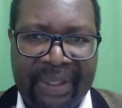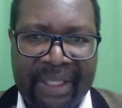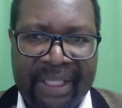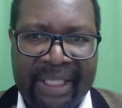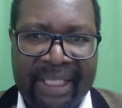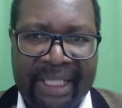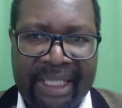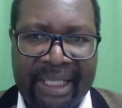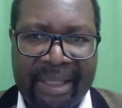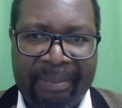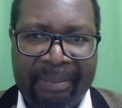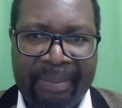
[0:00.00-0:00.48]

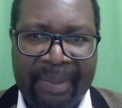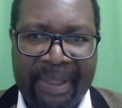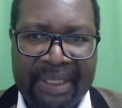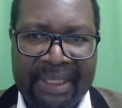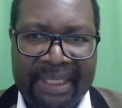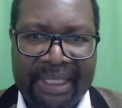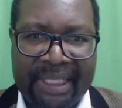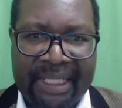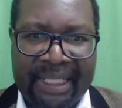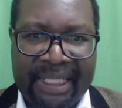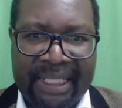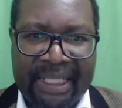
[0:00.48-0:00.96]
they are
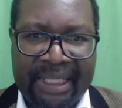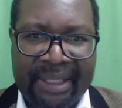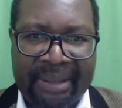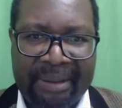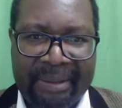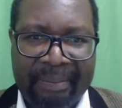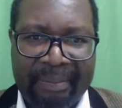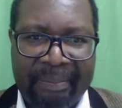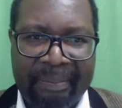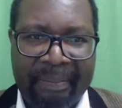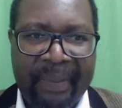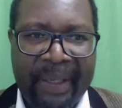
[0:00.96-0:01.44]

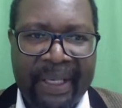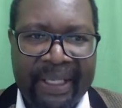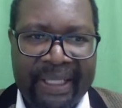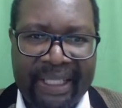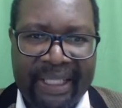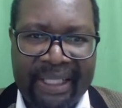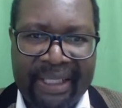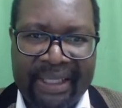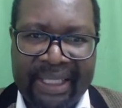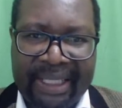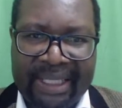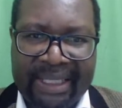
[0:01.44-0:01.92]
basically
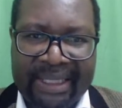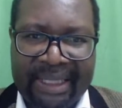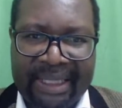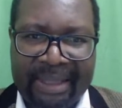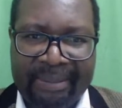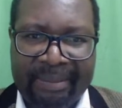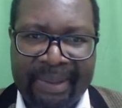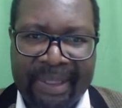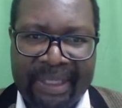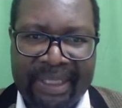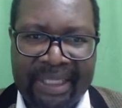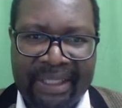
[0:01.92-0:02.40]
making that
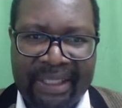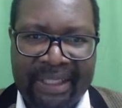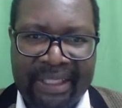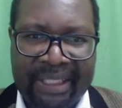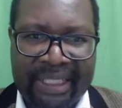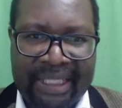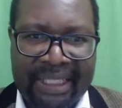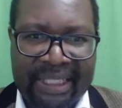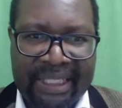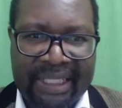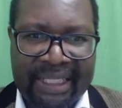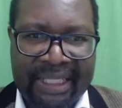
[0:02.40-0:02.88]
company
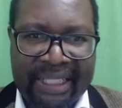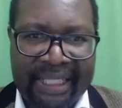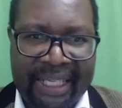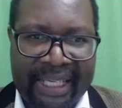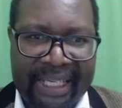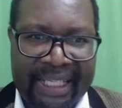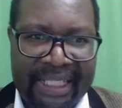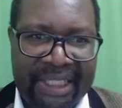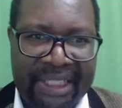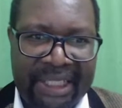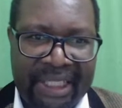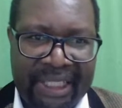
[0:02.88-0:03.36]
their
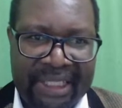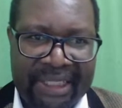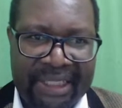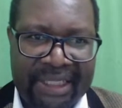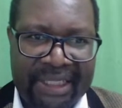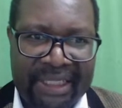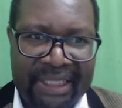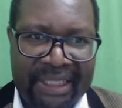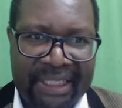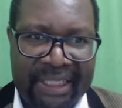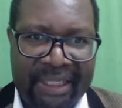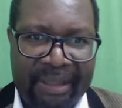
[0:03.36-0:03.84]

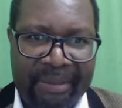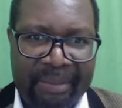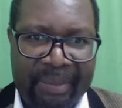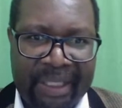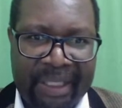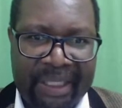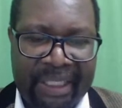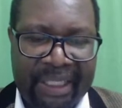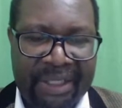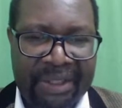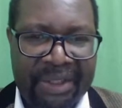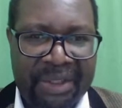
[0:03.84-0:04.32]
agent in
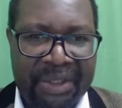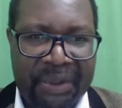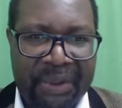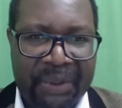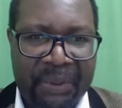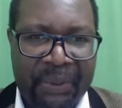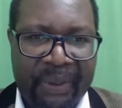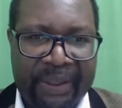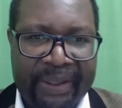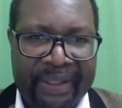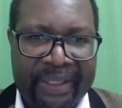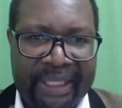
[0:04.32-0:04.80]
making
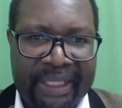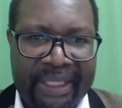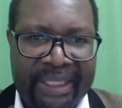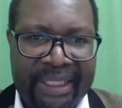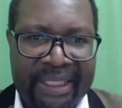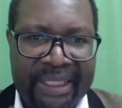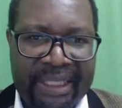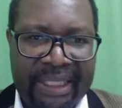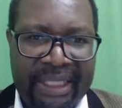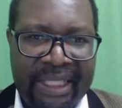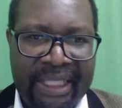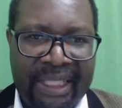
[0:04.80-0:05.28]
sure
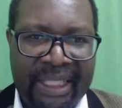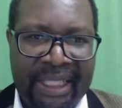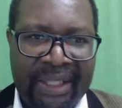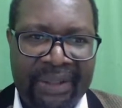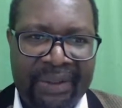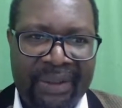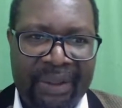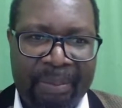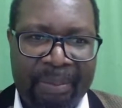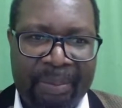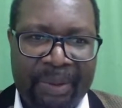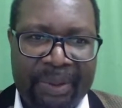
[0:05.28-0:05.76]
that
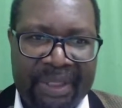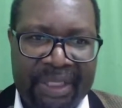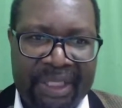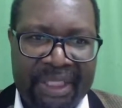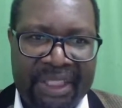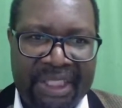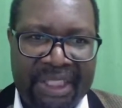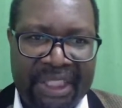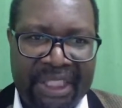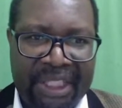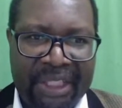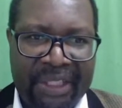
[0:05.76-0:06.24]
the
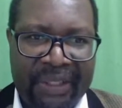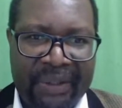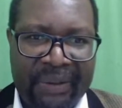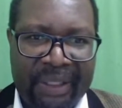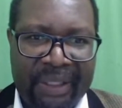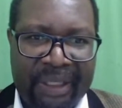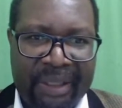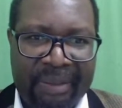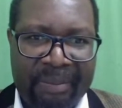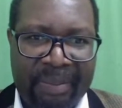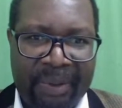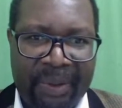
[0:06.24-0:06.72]
potential
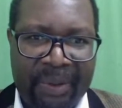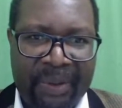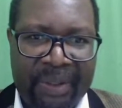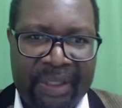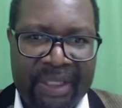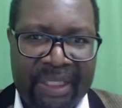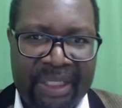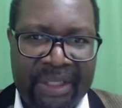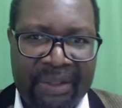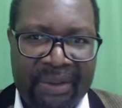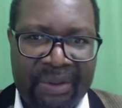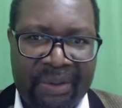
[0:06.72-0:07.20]

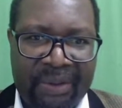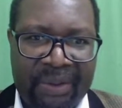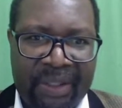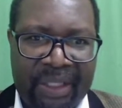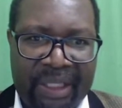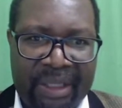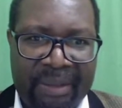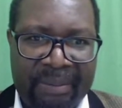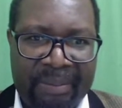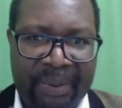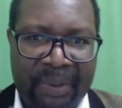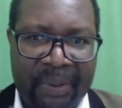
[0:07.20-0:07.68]
employee or
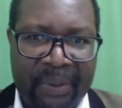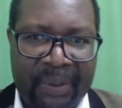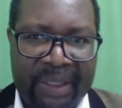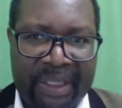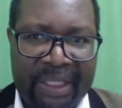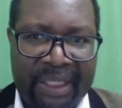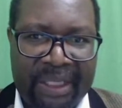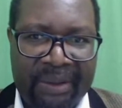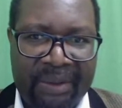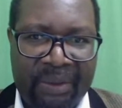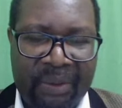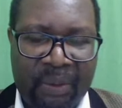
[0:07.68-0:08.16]
the
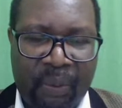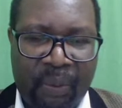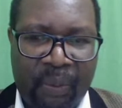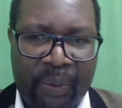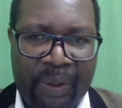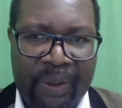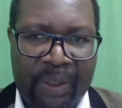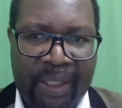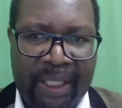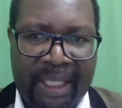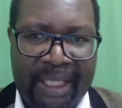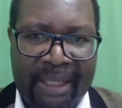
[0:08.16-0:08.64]
employee
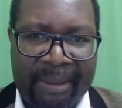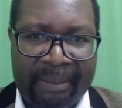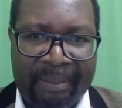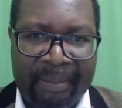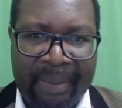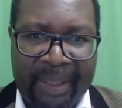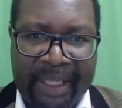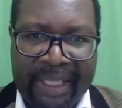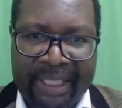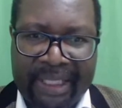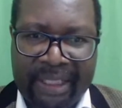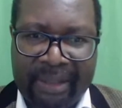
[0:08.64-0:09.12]
will
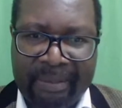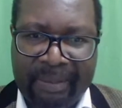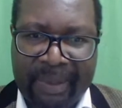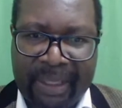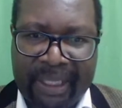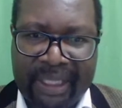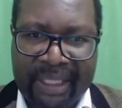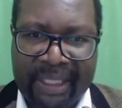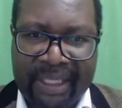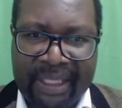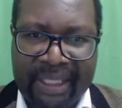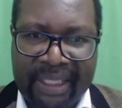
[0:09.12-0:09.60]
abide
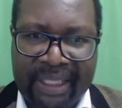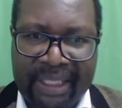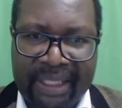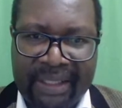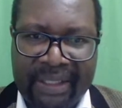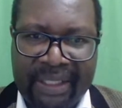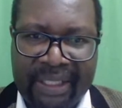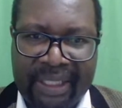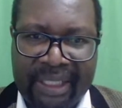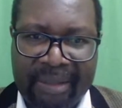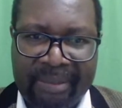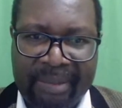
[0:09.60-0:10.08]
by
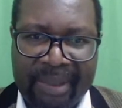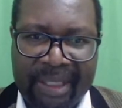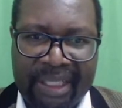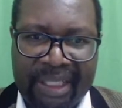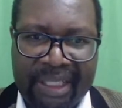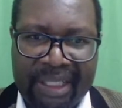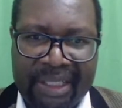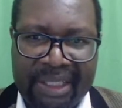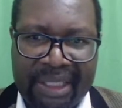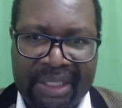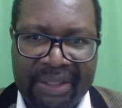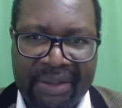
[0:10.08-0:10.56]
the
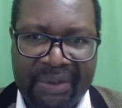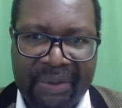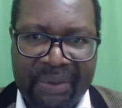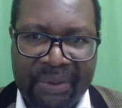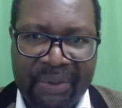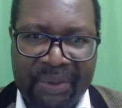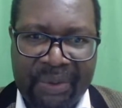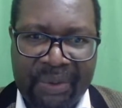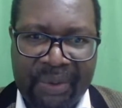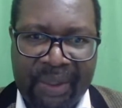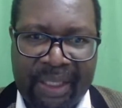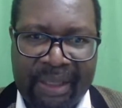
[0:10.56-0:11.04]
immigration
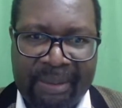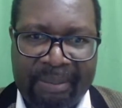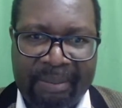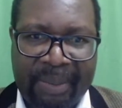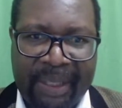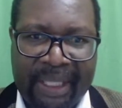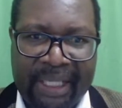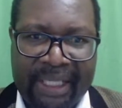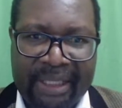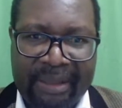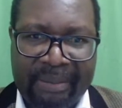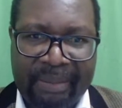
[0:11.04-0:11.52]
rules, will
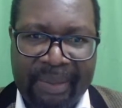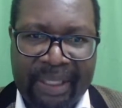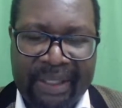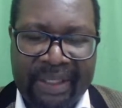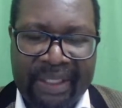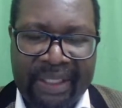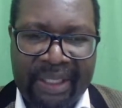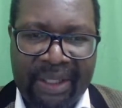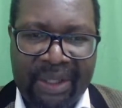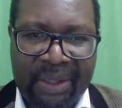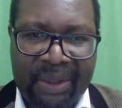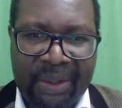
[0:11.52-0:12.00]
abide by
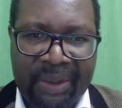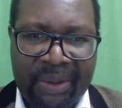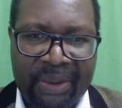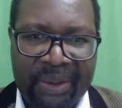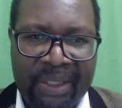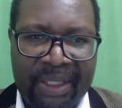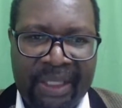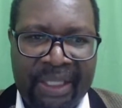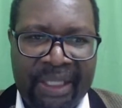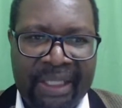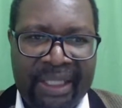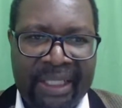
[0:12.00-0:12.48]
the law
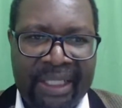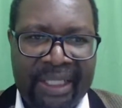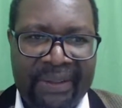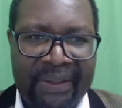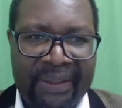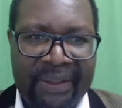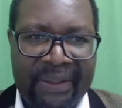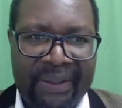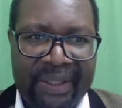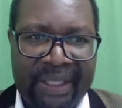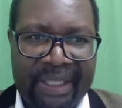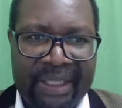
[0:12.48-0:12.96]
in
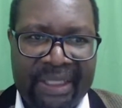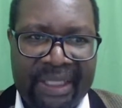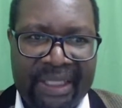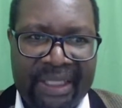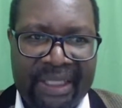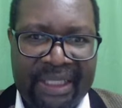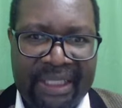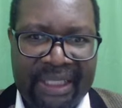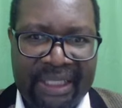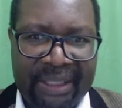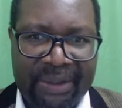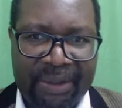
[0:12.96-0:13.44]
the
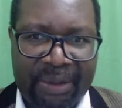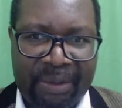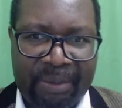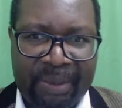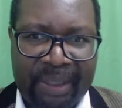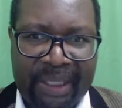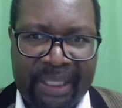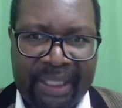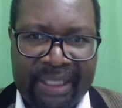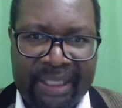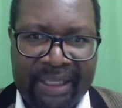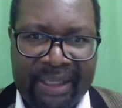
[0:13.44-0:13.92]
United Kingdom,
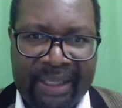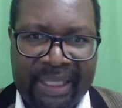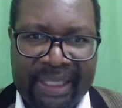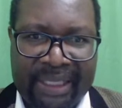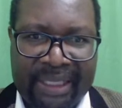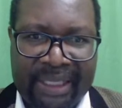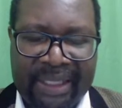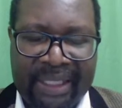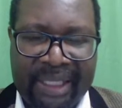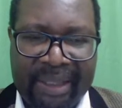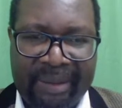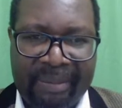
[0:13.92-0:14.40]
and
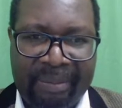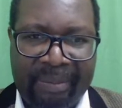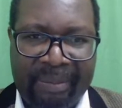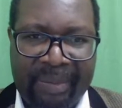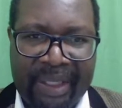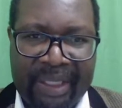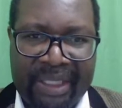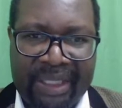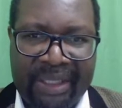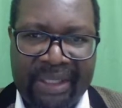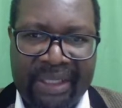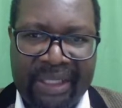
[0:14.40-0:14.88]
that they
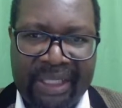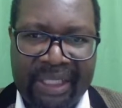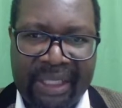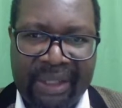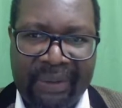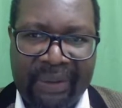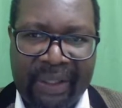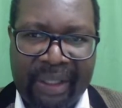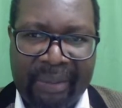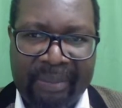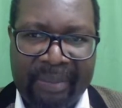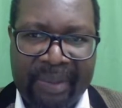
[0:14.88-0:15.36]
meet the
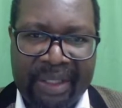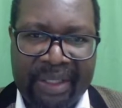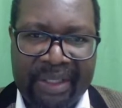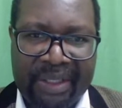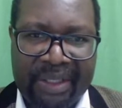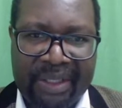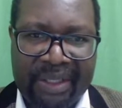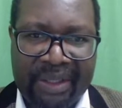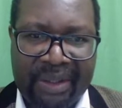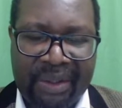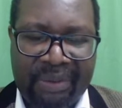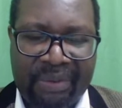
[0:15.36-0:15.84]

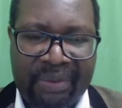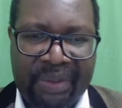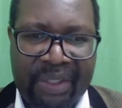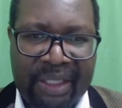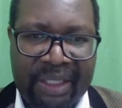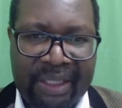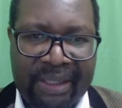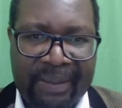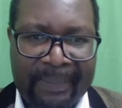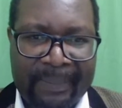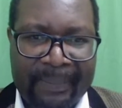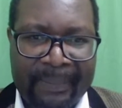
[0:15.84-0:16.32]
requirements of
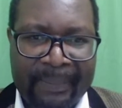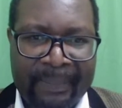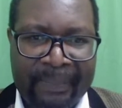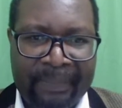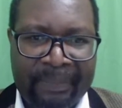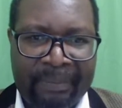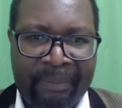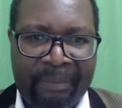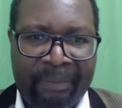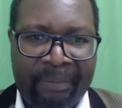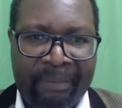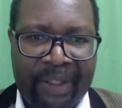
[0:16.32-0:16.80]
the
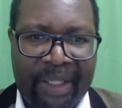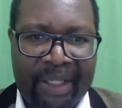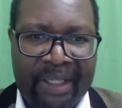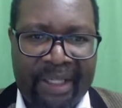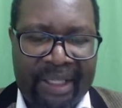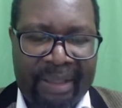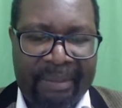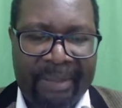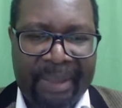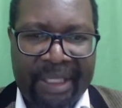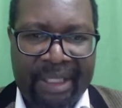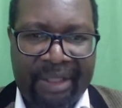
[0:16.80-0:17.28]

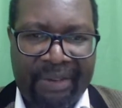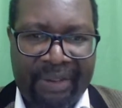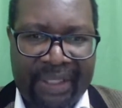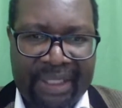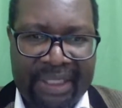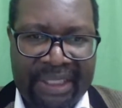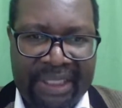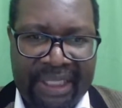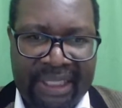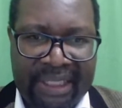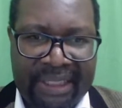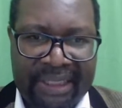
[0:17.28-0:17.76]

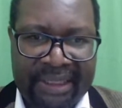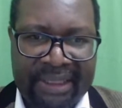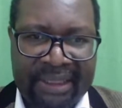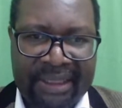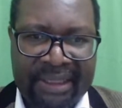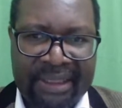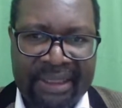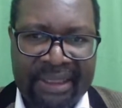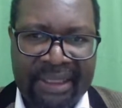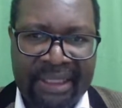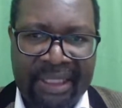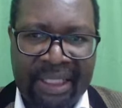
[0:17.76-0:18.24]
immigration.
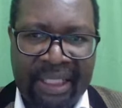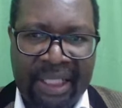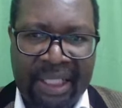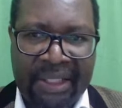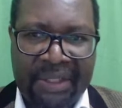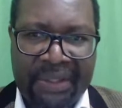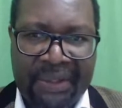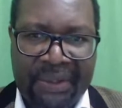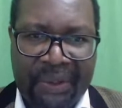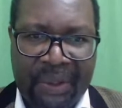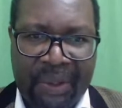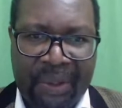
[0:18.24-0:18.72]

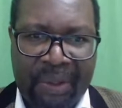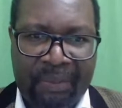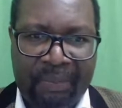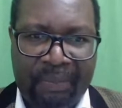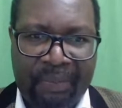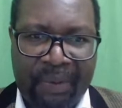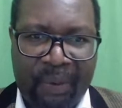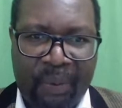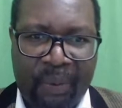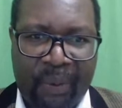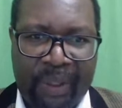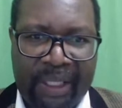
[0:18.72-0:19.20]

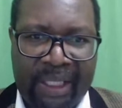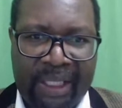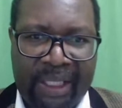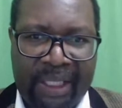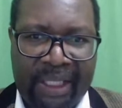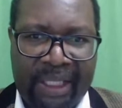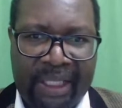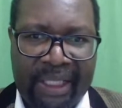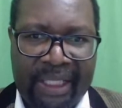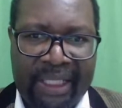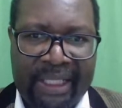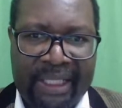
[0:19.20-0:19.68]
So
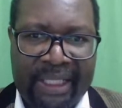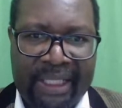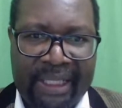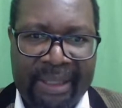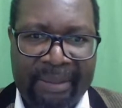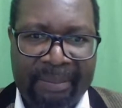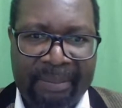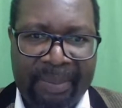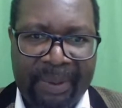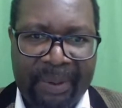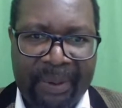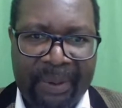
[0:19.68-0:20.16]
where an
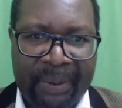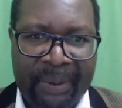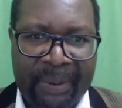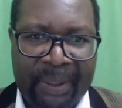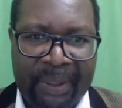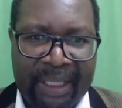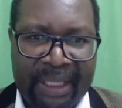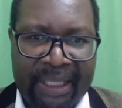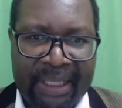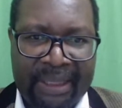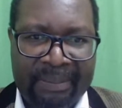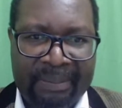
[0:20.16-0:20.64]

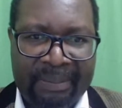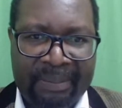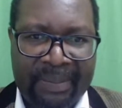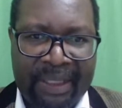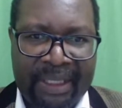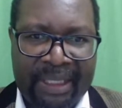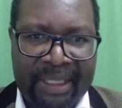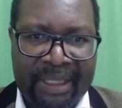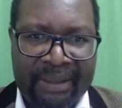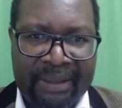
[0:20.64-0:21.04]
employer